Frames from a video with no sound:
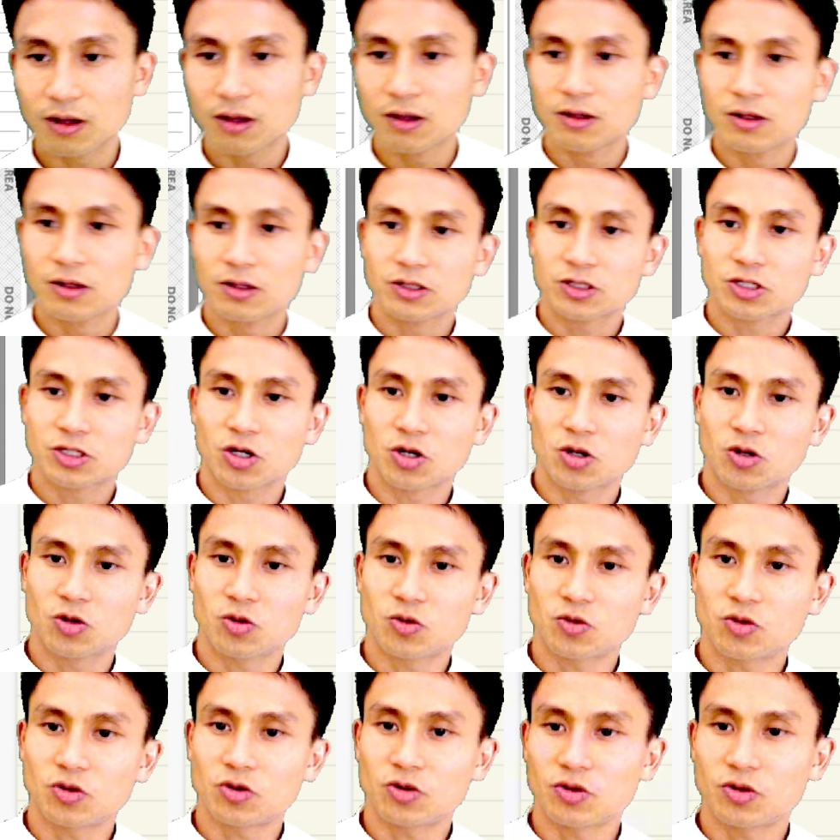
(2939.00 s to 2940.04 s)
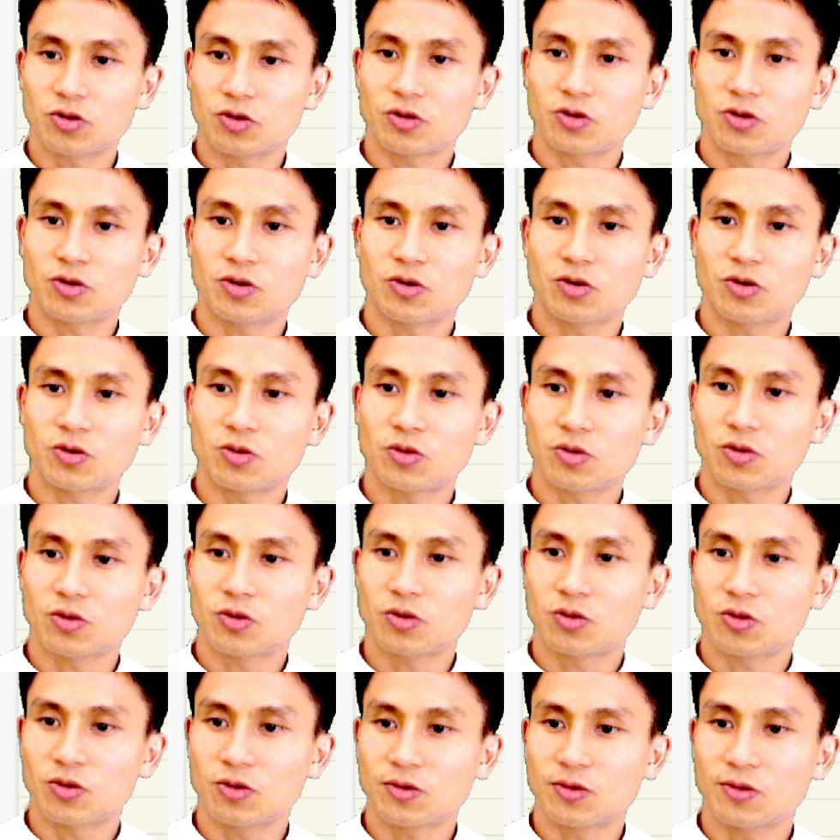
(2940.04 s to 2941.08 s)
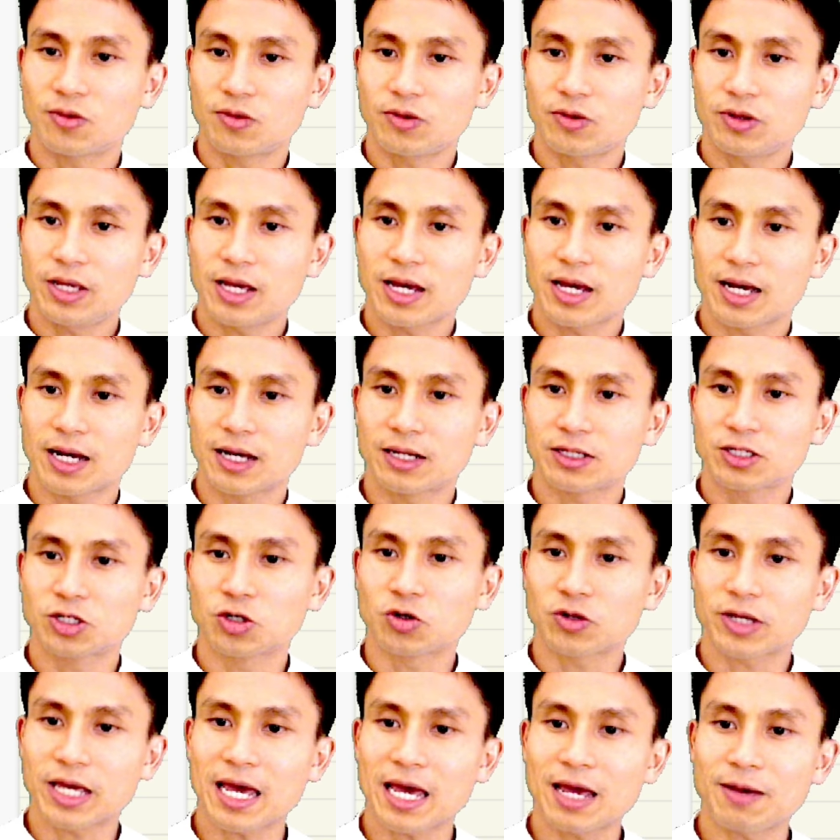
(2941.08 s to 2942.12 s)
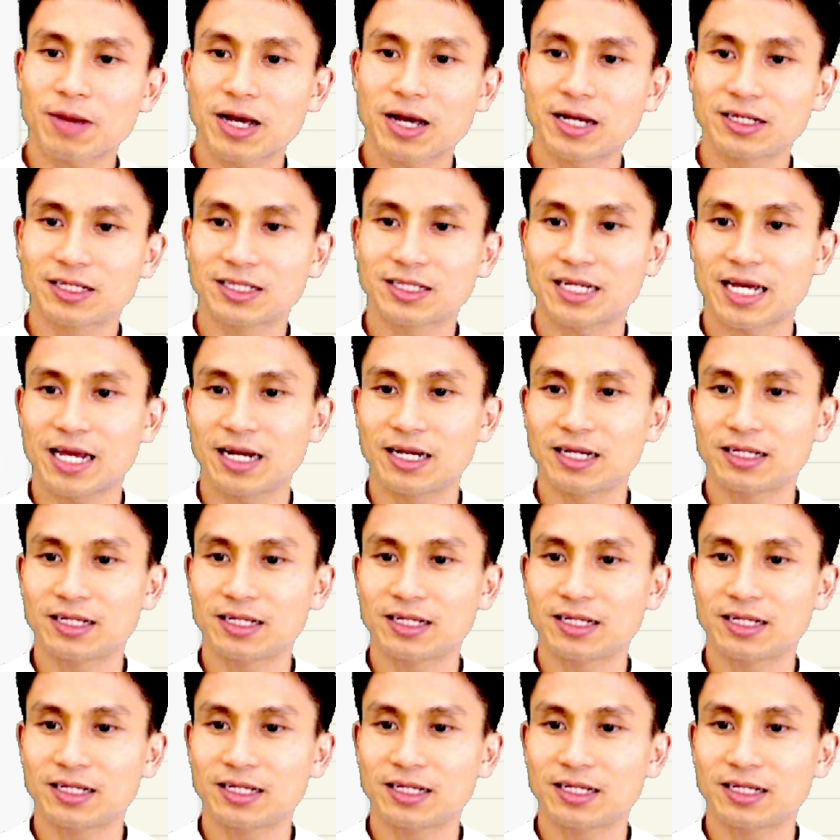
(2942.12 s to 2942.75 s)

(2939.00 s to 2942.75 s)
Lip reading: So yeah, so k minus 10 is